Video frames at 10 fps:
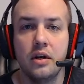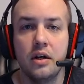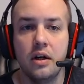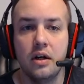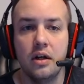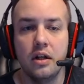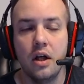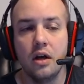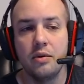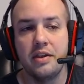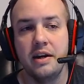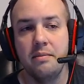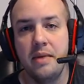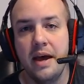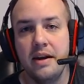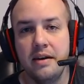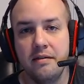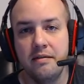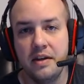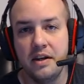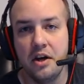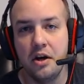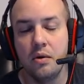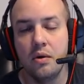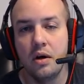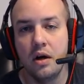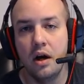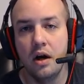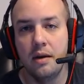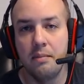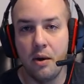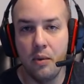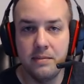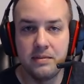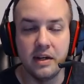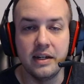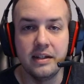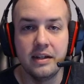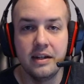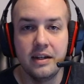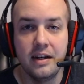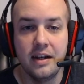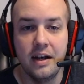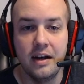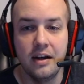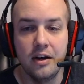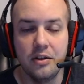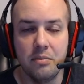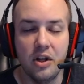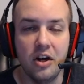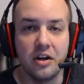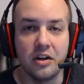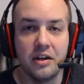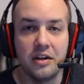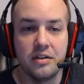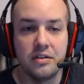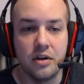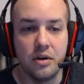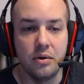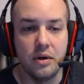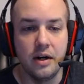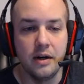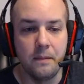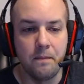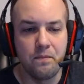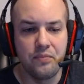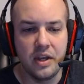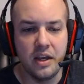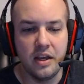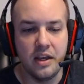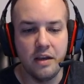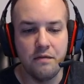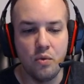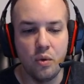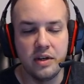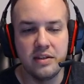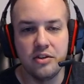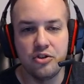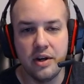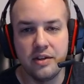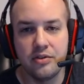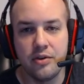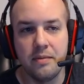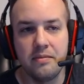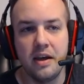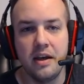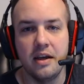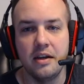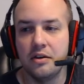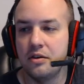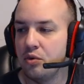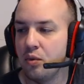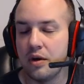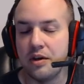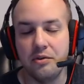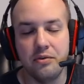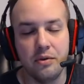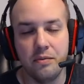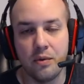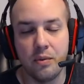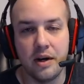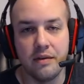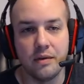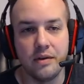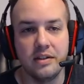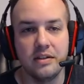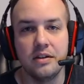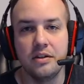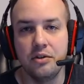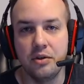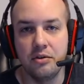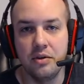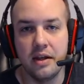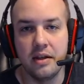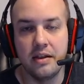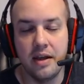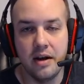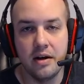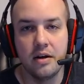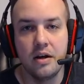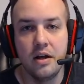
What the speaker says: along with an embedded video on my website, on the blog. So if you wanted to see the transcript and you weren't on YouTube for whatever reason, you could do that there.